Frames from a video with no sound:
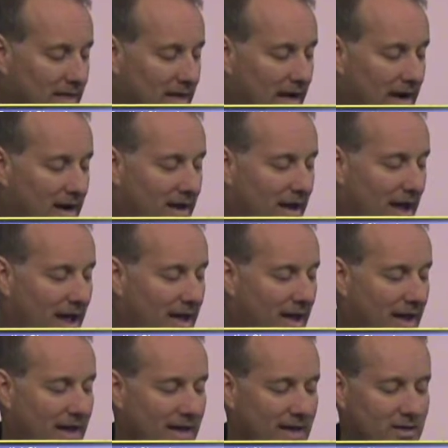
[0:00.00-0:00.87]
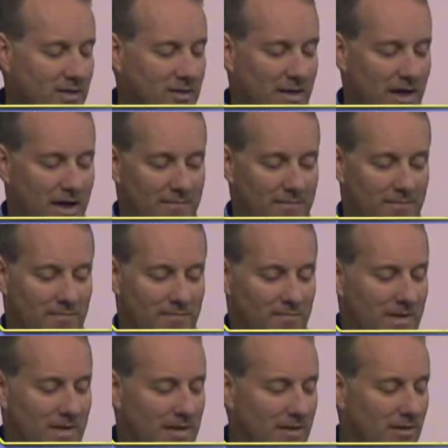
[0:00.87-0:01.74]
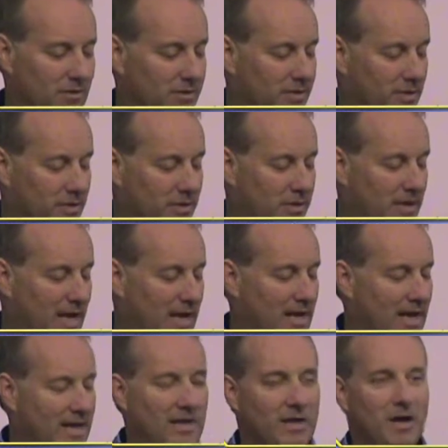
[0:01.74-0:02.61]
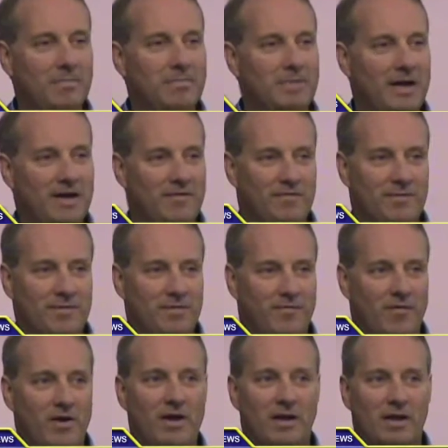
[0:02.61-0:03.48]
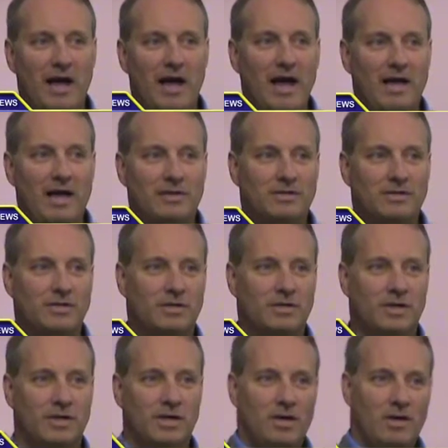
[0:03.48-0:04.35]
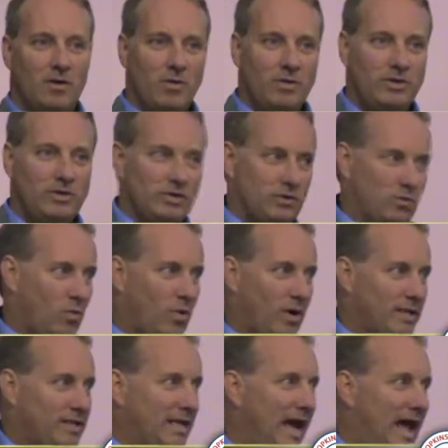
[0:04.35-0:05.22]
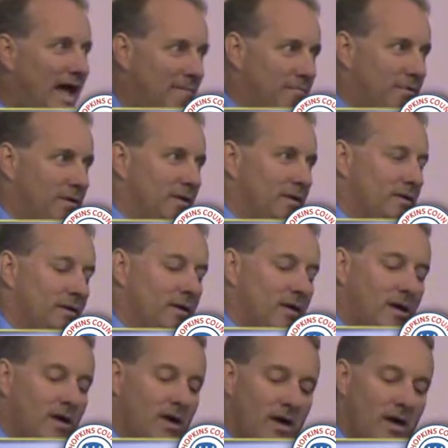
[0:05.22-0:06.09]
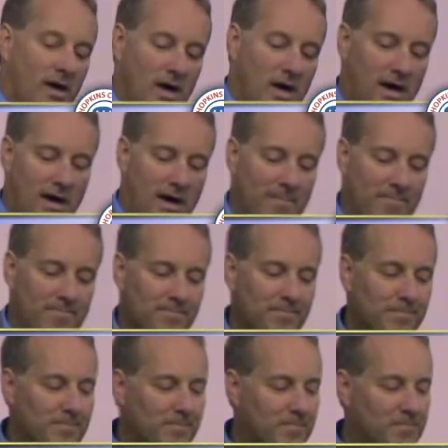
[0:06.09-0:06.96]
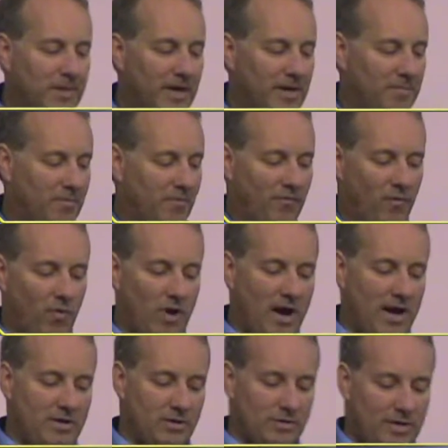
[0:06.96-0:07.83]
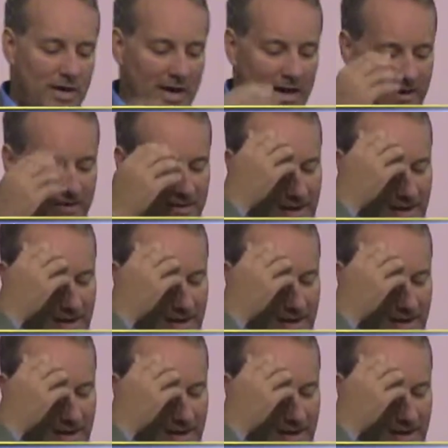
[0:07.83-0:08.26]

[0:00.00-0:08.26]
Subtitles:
kind of, I guess, my little deal is kind of like an update from the front lines, which is what's happening. But before I do that,